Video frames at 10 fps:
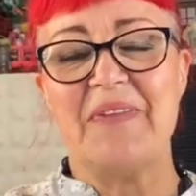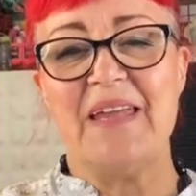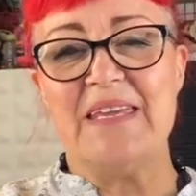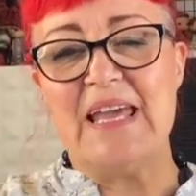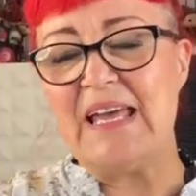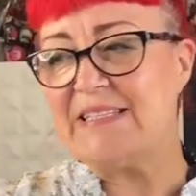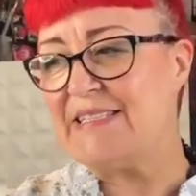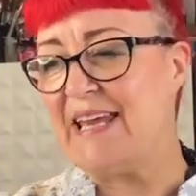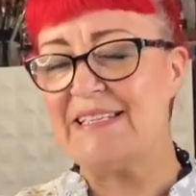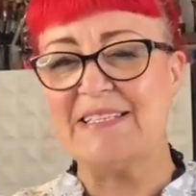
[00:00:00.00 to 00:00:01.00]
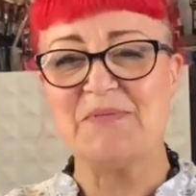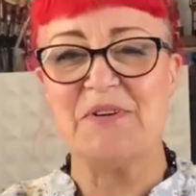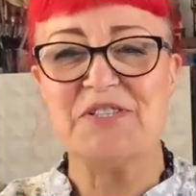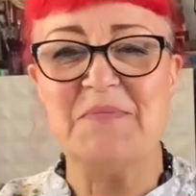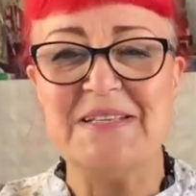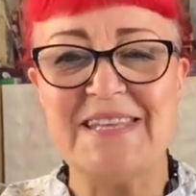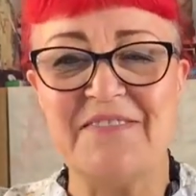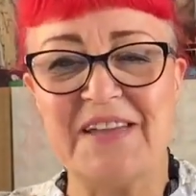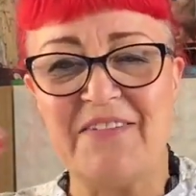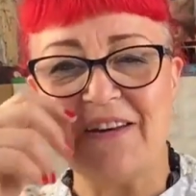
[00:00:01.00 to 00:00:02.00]
Yes, Tessa's watching me instead
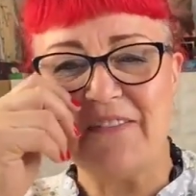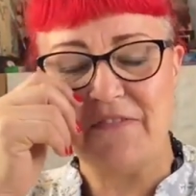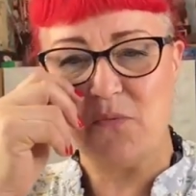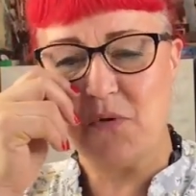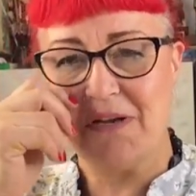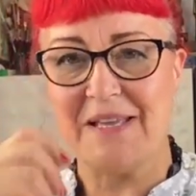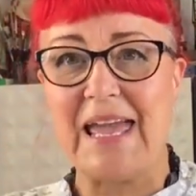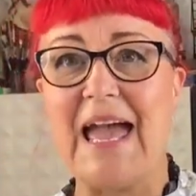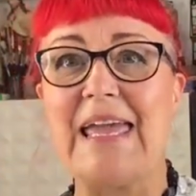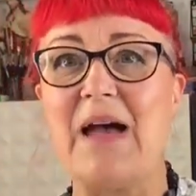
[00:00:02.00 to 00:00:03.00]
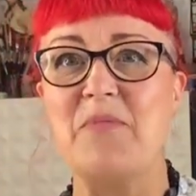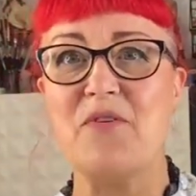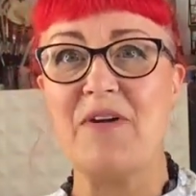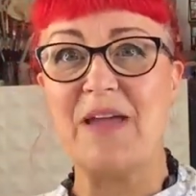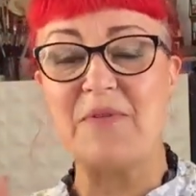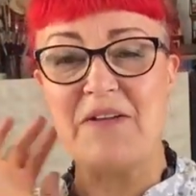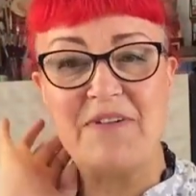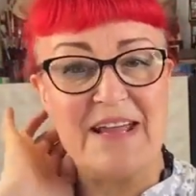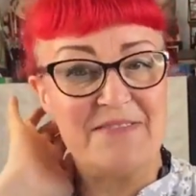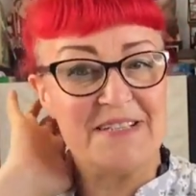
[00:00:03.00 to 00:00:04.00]
of getting ready for work. I am the right way
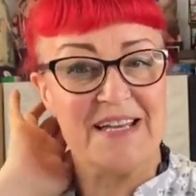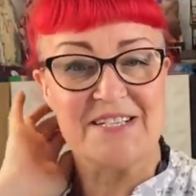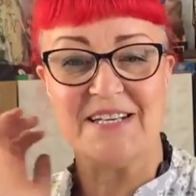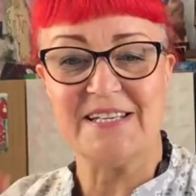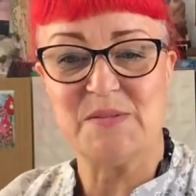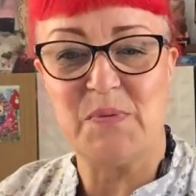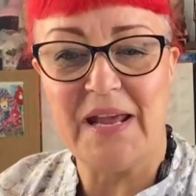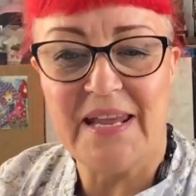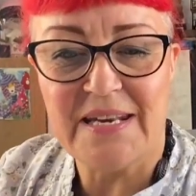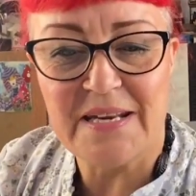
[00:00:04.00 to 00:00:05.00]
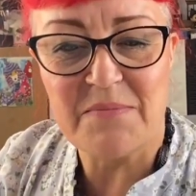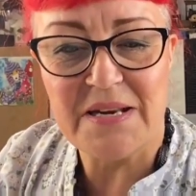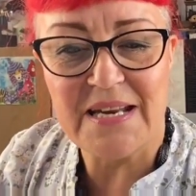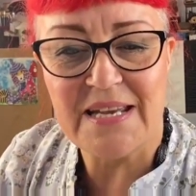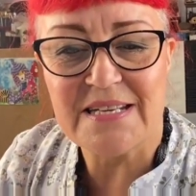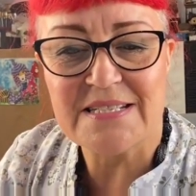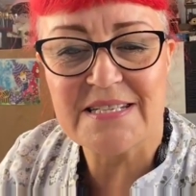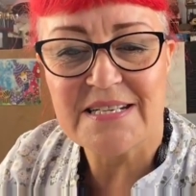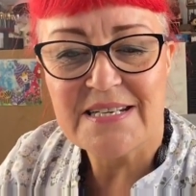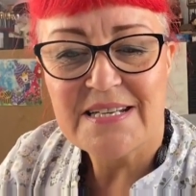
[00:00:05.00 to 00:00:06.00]
round. I shall explain in a
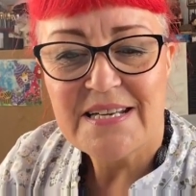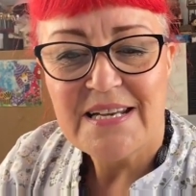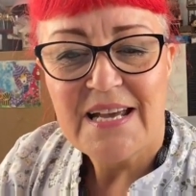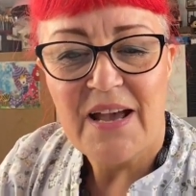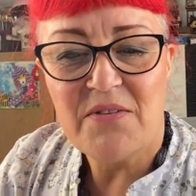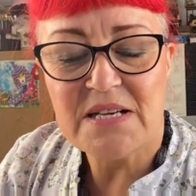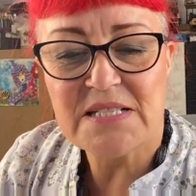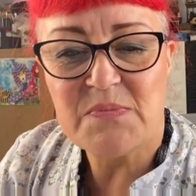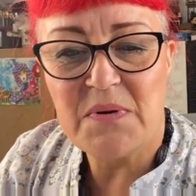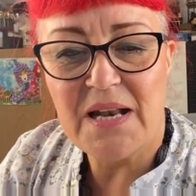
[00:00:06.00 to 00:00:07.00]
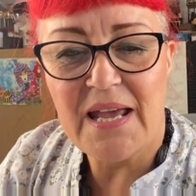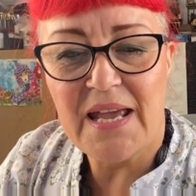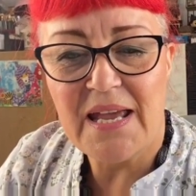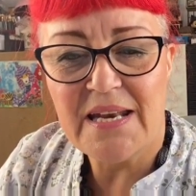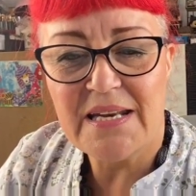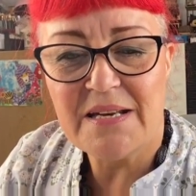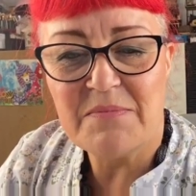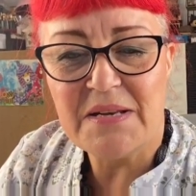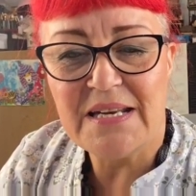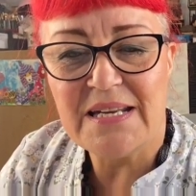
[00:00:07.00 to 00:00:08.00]
minute. I will explain in a
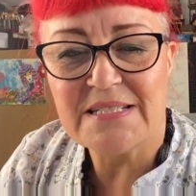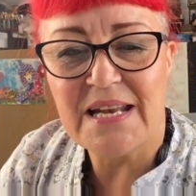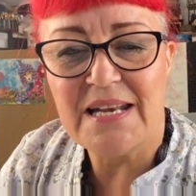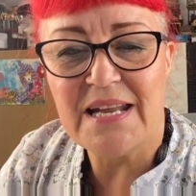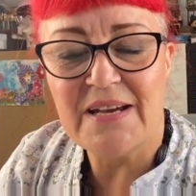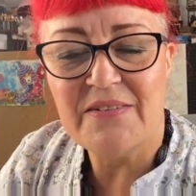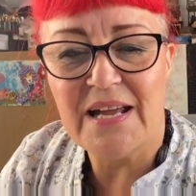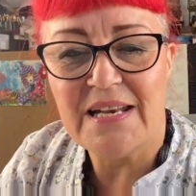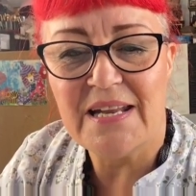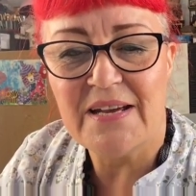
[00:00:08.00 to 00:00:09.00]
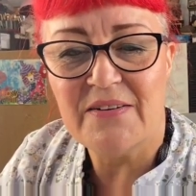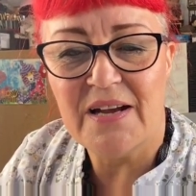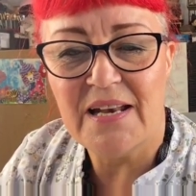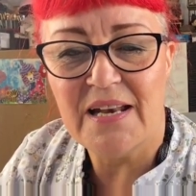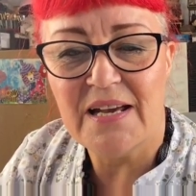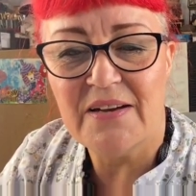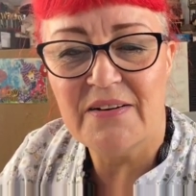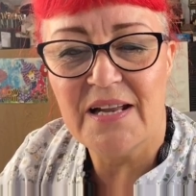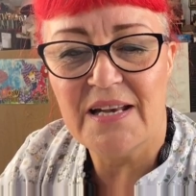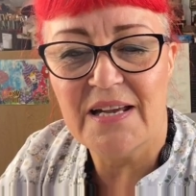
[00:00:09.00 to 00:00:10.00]
minute. Hello, hello, hello,
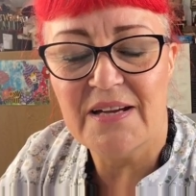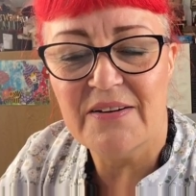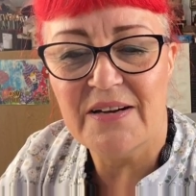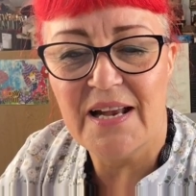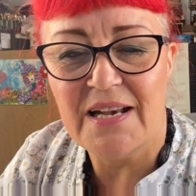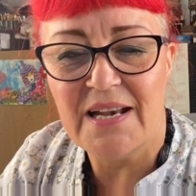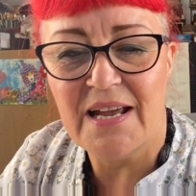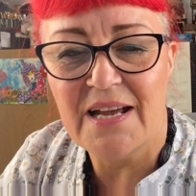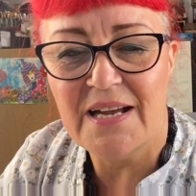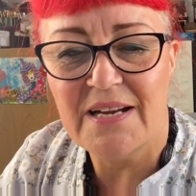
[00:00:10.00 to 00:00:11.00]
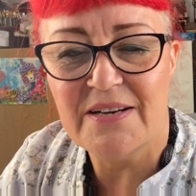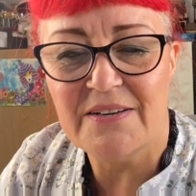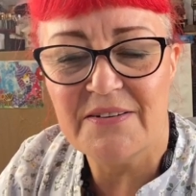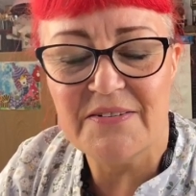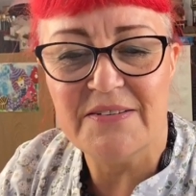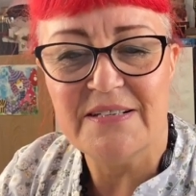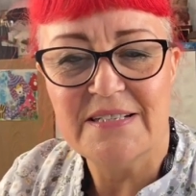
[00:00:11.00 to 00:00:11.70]
hello, hello.